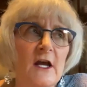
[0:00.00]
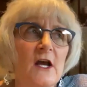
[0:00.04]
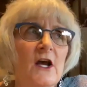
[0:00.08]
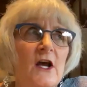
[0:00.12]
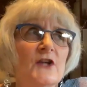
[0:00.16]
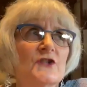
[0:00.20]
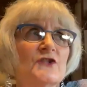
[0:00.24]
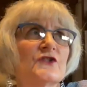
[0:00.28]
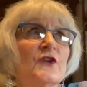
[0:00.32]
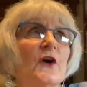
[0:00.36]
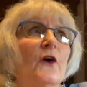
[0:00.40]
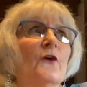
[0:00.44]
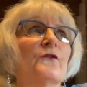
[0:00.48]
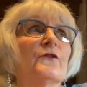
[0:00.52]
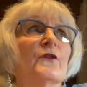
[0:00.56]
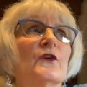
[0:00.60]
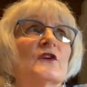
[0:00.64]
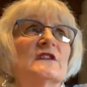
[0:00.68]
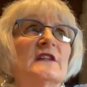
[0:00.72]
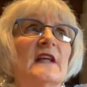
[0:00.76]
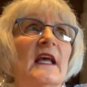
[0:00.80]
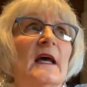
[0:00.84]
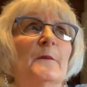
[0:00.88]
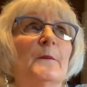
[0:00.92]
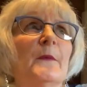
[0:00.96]
So, for
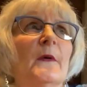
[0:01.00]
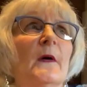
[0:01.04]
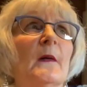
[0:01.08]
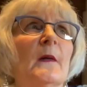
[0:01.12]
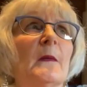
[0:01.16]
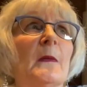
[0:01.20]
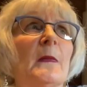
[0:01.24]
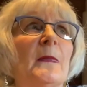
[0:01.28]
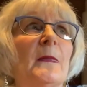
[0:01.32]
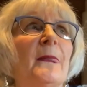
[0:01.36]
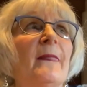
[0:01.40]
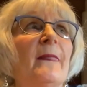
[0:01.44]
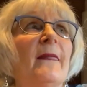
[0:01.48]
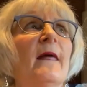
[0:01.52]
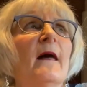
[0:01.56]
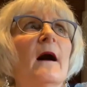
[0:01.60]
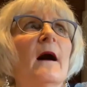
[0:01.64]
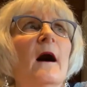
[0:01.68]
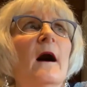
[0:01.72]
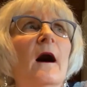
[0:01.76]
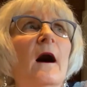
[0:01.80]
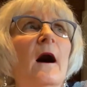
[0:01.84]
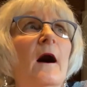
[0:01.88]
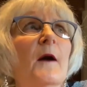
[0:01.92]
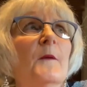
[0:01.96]
example,
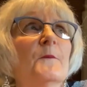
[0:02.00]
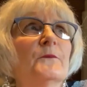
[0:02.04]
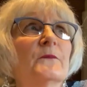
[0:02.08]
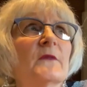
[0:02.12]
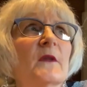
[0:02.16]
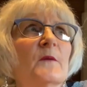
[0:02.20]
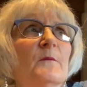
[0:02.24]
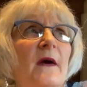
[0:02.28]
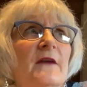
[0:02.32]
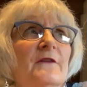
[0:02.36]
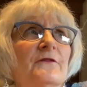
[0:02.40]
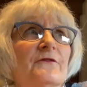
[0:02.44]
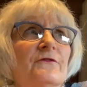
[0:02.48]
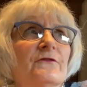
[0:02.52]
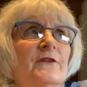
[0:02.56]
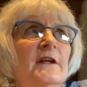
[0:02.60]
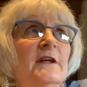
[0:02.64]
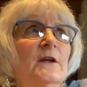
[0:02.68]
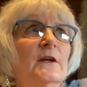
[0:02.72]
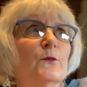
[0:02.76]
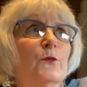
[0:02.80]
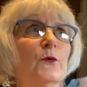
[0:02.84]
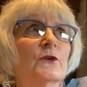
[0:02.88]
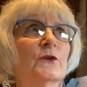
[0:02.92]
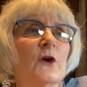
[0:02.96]
um, my free
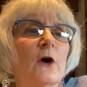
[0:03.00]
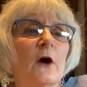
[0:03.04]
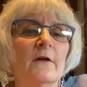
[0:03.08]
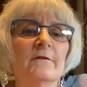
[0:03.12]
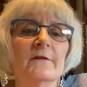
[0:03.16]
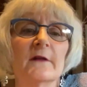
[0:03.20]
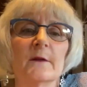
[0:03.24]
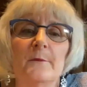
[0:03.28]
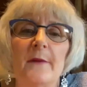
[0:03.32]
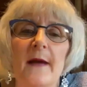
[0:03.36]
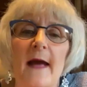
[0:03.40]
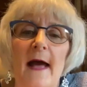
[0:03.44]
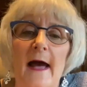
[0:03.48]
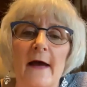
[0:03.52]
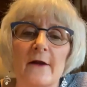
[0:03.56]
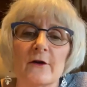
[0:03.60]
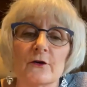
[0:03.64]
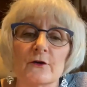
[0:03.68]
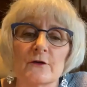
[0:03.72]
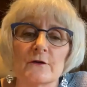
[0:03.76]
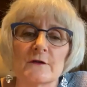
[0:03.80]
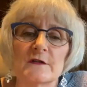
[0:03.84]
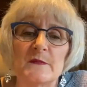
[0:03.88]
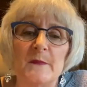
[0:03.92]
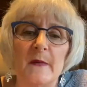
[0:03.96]
wood carving
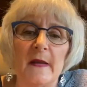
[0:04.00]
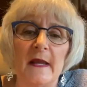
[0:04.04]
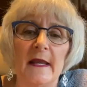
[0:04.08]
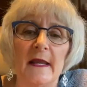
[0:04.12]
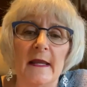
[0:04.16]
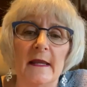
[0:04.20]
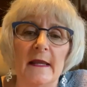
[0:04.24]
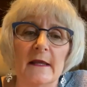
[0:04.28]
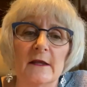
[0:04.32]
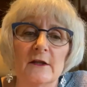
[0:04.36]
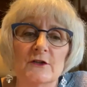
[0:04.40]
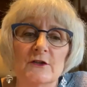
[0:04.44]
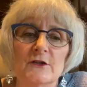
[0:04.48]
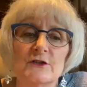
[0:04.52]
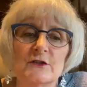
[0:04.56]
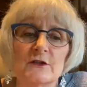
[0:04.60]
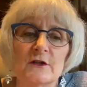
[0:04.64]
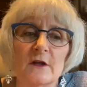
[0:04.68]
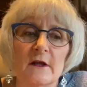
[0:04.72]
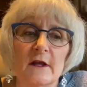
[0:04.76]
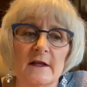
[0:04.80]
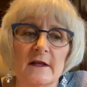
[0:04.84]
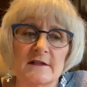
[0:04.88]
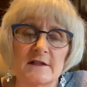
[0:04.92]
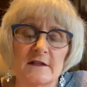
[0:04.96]
patterns page
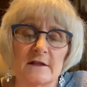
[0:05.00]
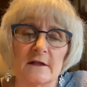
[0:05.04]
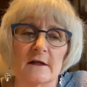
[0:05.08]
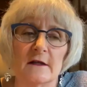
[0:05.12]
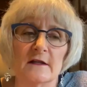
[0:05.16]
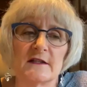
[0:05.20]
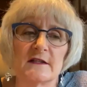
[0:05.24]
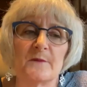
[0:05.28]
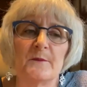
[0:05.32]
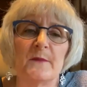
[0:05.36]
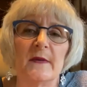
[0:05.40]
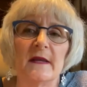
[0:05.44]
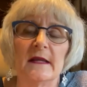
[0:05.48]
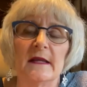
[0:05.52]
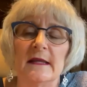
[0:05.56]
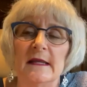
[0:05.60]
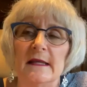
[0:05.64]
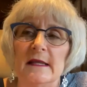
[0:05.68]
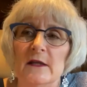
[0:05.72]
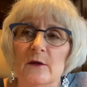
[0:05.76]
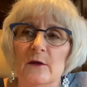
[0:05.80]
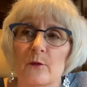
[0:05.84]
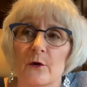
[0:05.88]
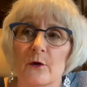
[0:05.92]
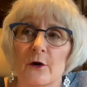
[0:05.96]
is a, is a big
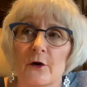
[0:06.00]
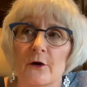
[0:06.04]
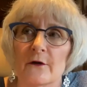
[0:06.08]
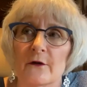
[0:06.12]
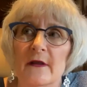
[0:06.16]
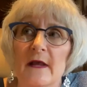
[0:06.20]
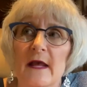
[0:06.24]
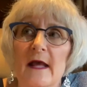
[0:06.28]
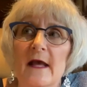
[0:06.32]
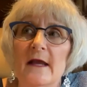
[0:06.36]
keyword.